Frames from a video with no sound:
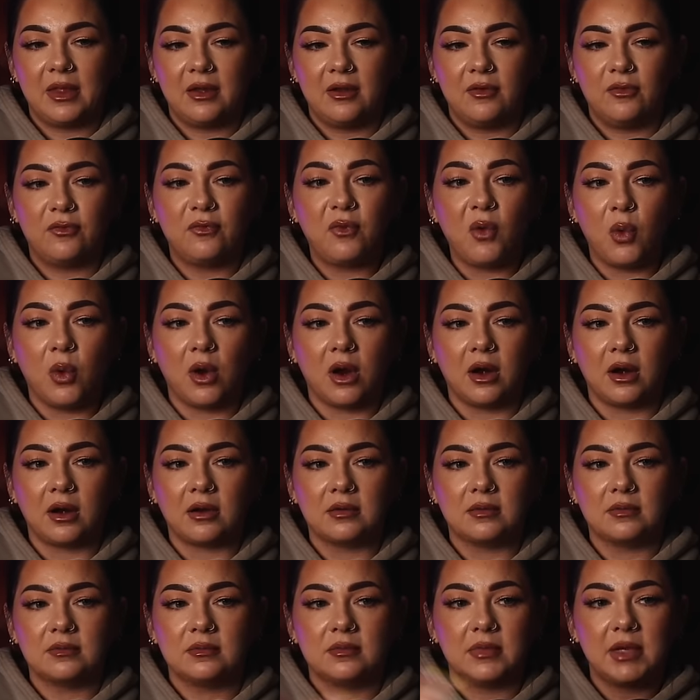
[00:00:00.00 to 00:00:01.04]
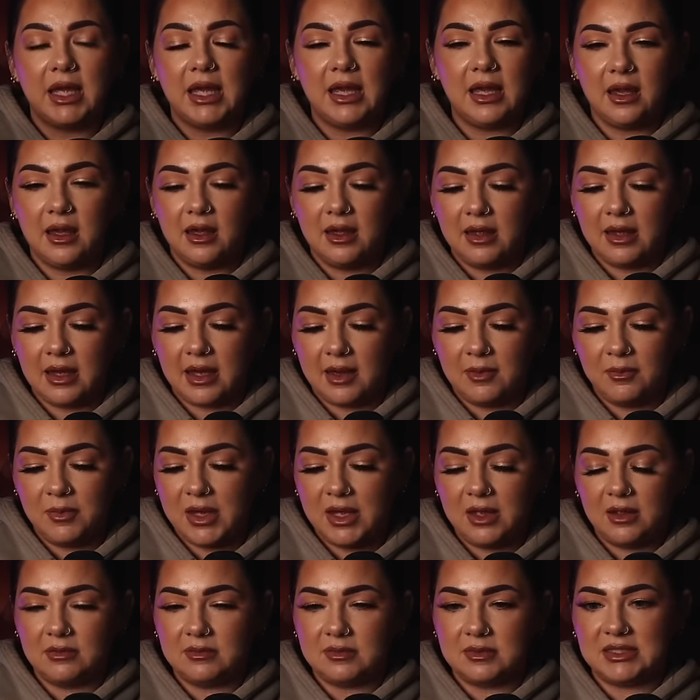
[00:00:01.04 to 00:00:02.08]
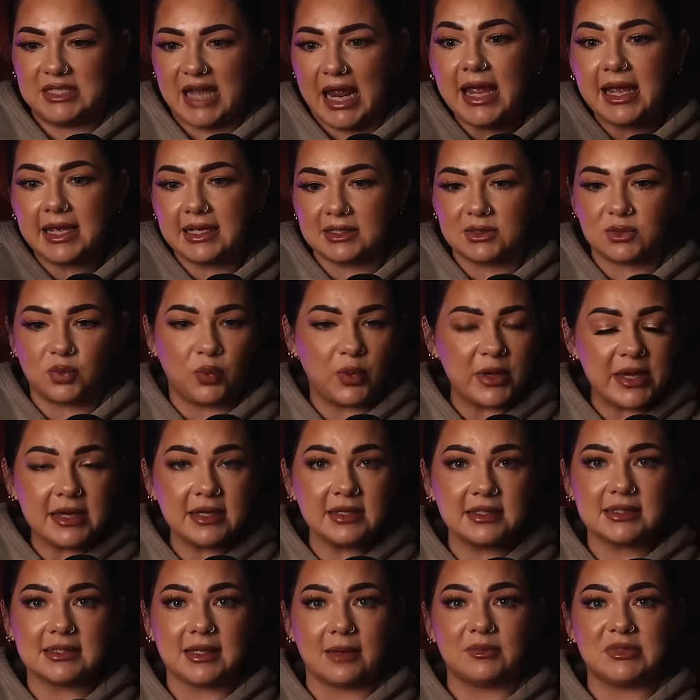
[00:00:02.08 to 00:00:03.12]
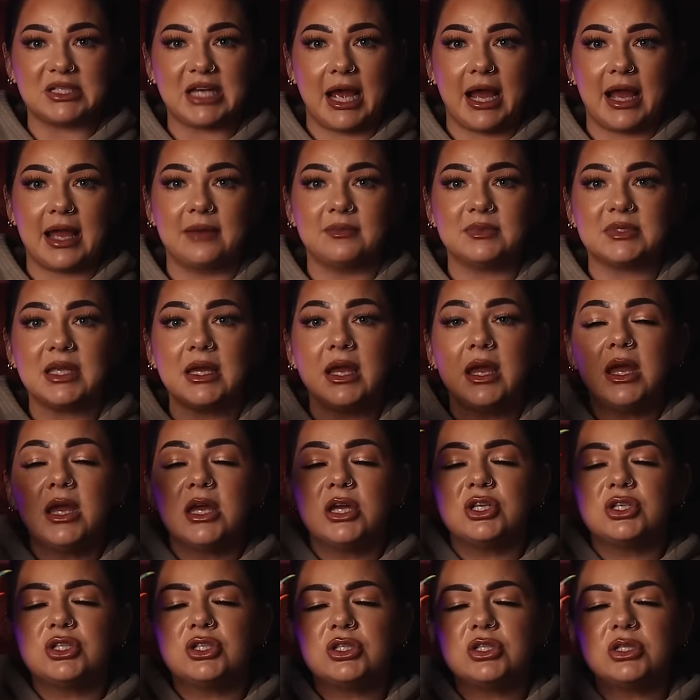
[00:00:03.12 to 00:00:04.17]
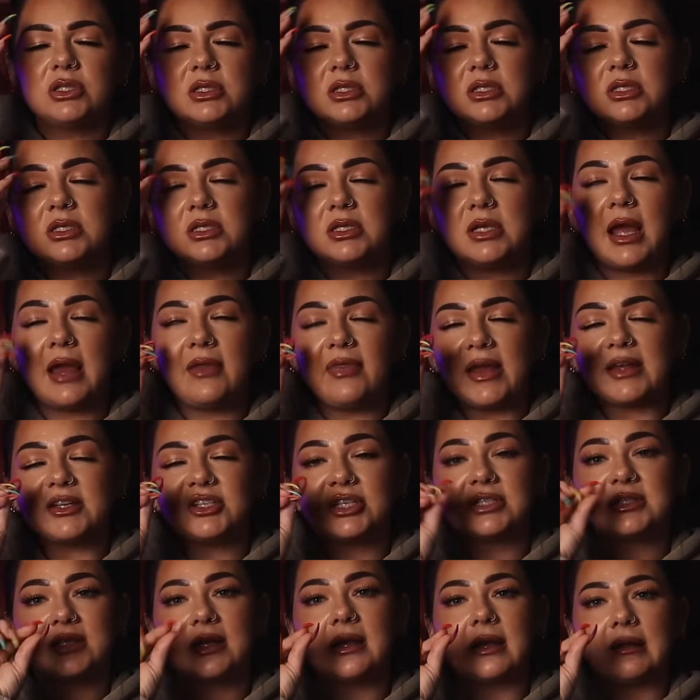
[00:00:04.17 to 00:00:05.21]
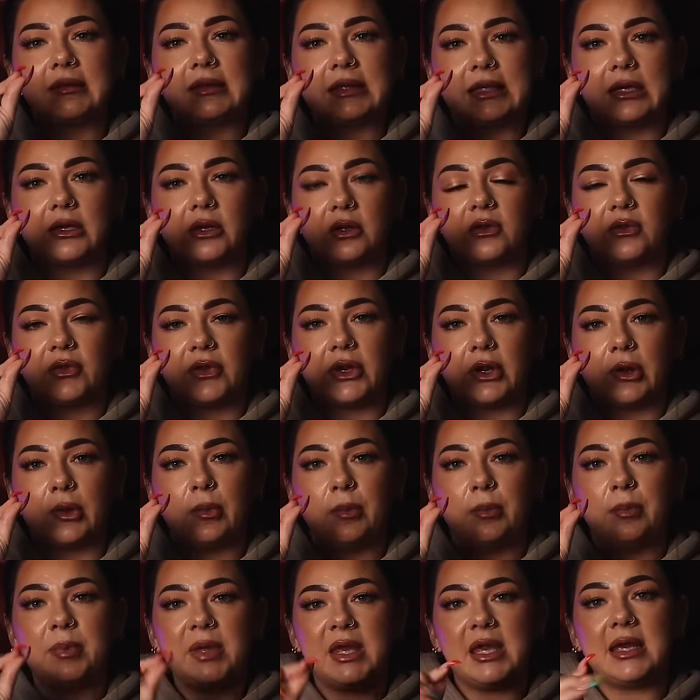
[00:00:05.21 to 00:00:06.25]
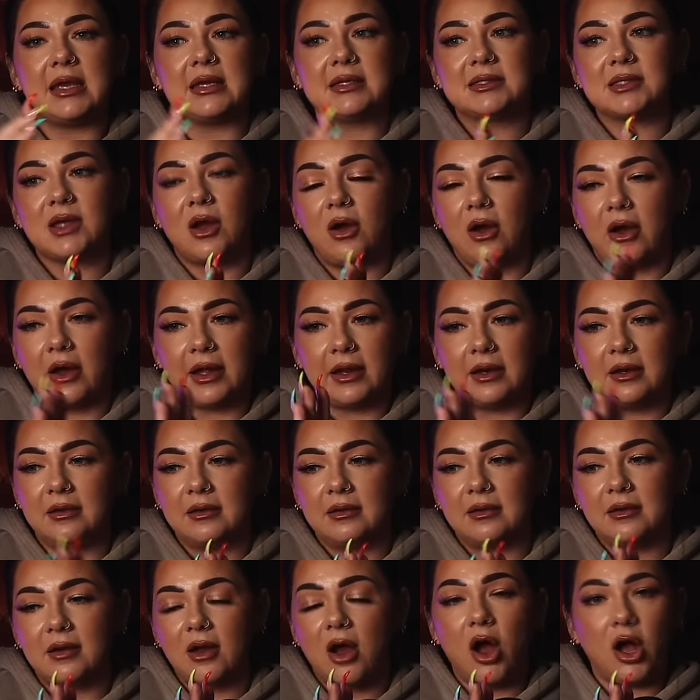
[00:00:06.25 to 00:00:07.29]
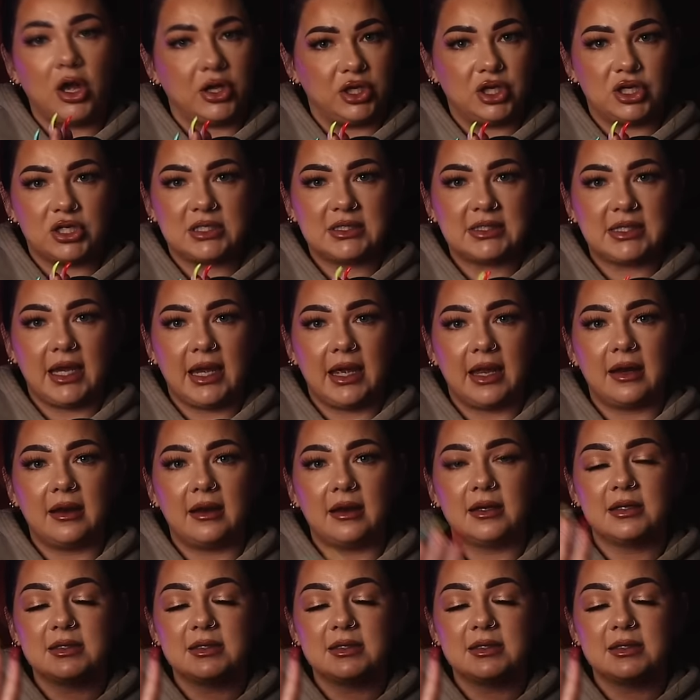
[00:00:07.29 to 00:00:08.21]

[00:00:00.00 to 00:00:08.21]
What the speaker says: for, it can be days, weeks sometimes. And that's just like a little piece on your skin.